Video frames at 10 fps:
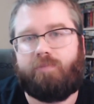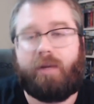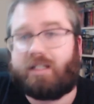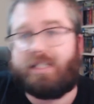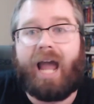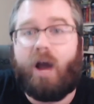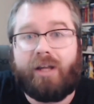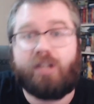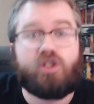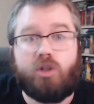Because now
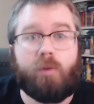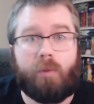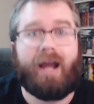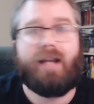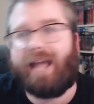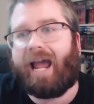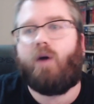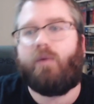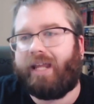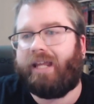he's Superman.
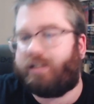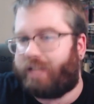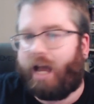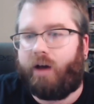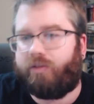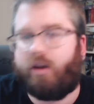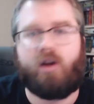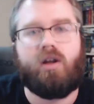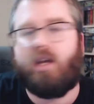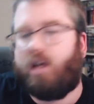Now he is out there.